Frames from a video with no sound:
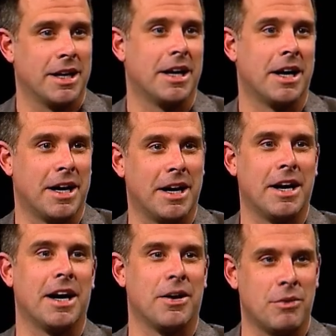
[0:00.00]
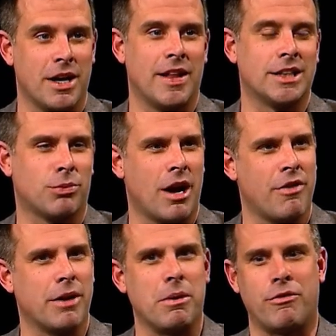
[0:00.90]
That's uh, right. that's when I
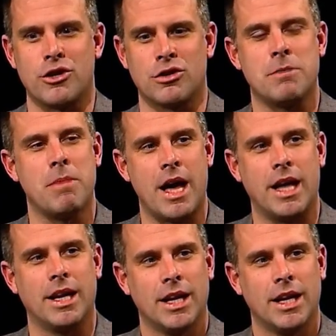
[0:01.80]
think Gag's we officially met.